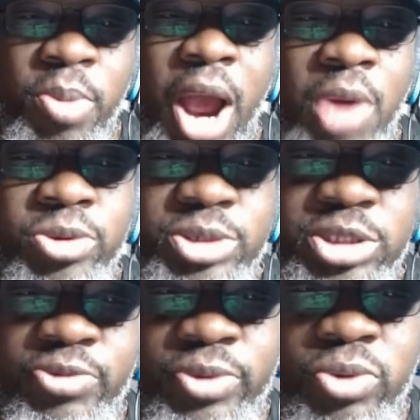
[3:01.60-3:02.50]
our
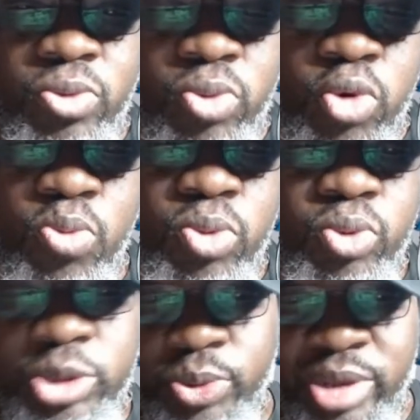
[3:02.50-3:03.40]
receiving room
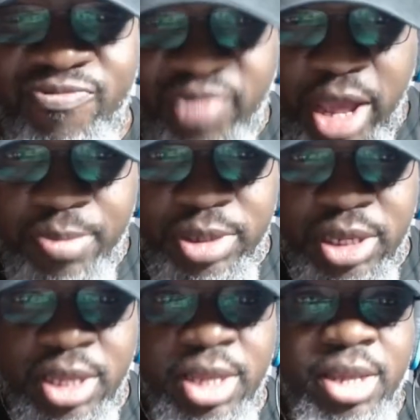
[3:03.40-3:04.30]
was revamped.
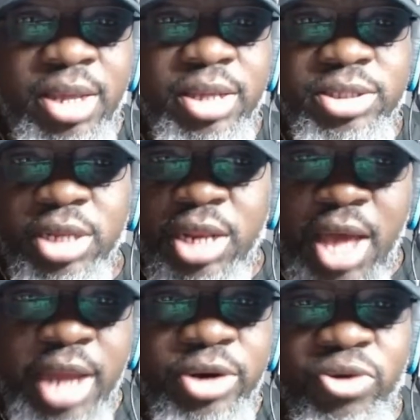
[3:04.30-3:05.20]
It's a
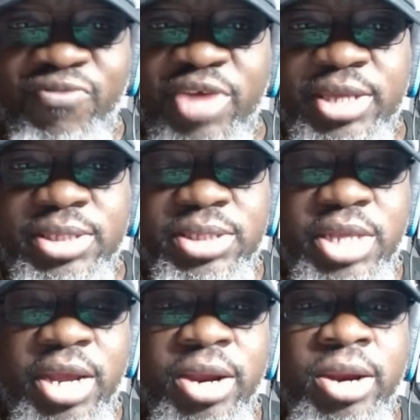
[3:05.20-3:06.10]
lot of new faces
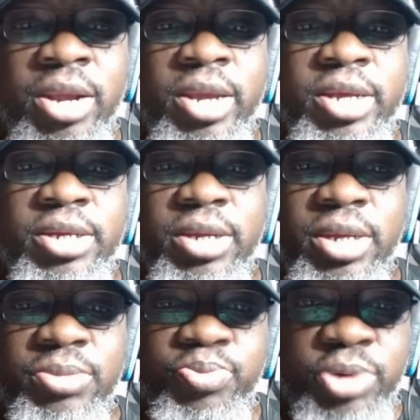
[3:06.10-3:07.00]
there.
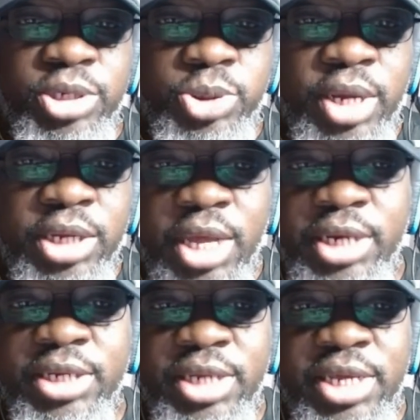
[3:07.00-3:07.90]
But Drake
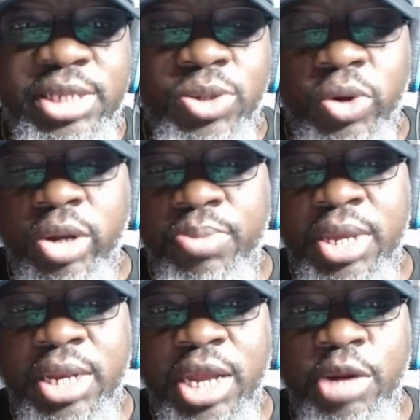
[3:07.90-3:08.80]
London is going to
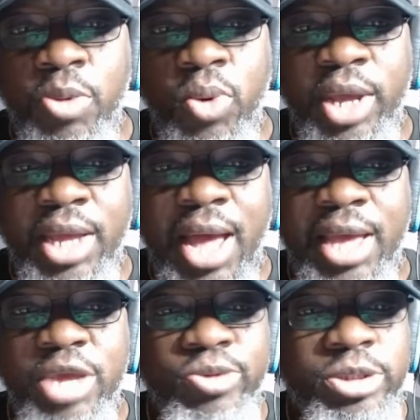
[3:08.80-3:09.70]
be that number 1 guy.
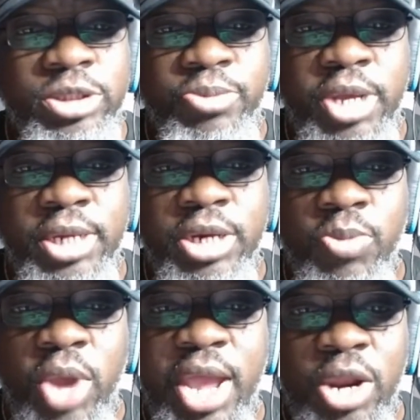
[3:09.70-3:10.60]
He was picked
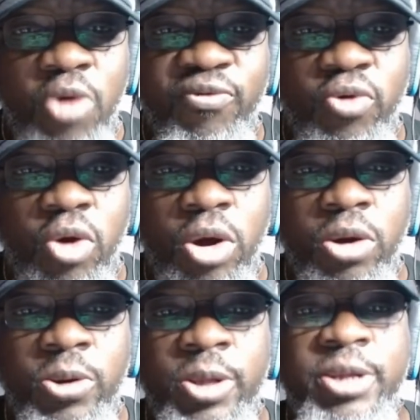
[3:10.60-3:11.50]
number 8
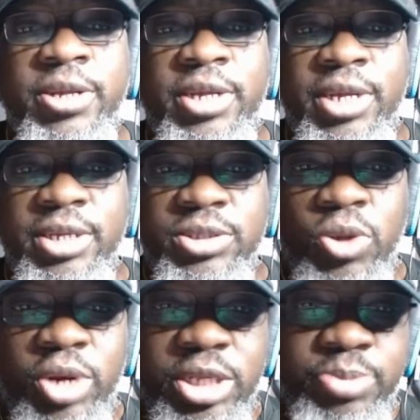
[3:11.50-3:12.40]
overall.
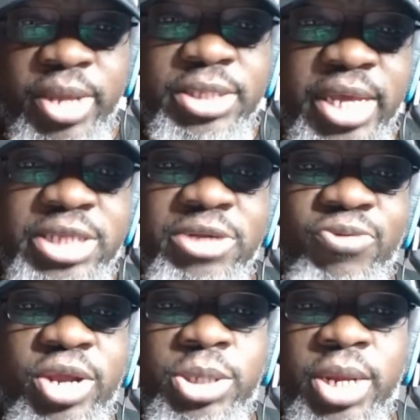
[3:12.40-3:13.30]
So the expectation
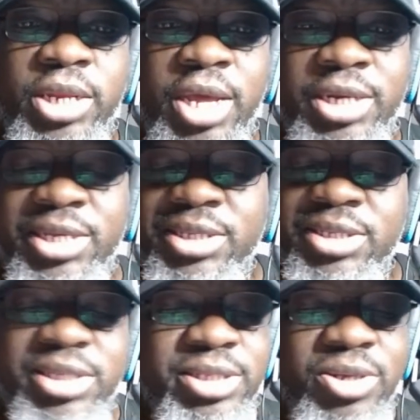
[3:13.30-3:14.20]
for Drake London
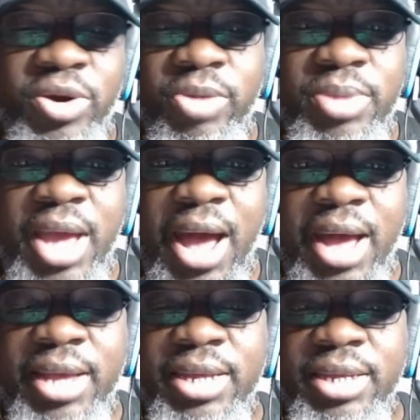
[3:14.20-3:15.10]
is going to be
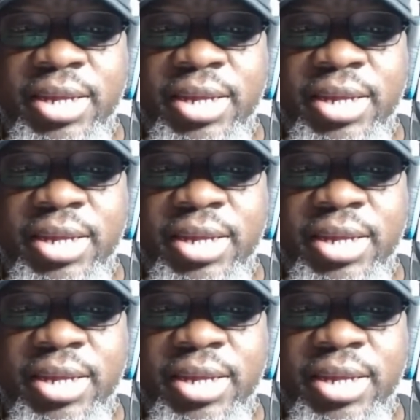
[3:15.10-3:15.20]
high.